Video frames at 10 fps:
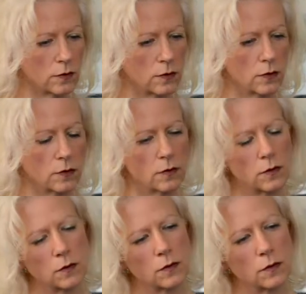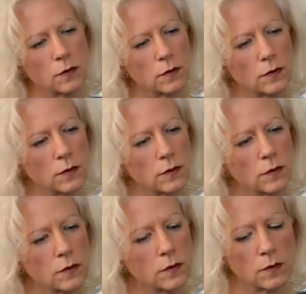
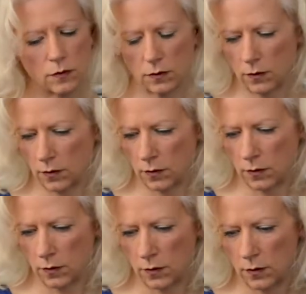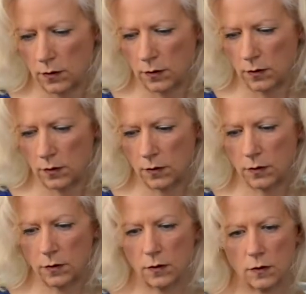
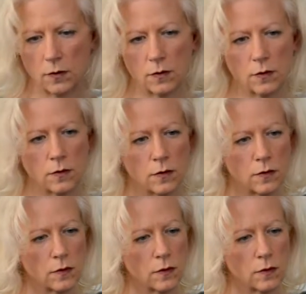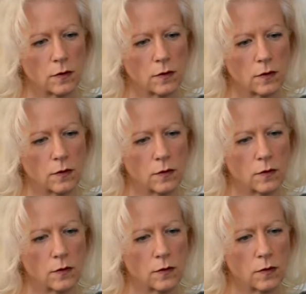
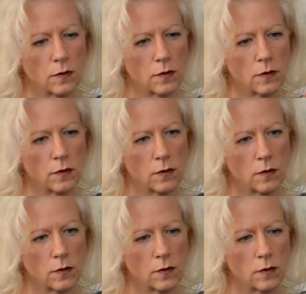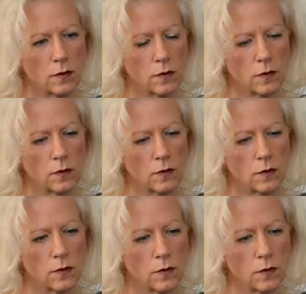
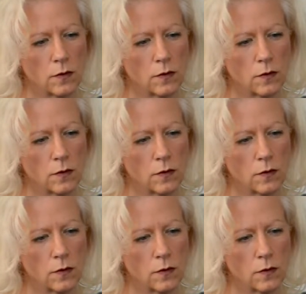No words are spoken by the person on screen.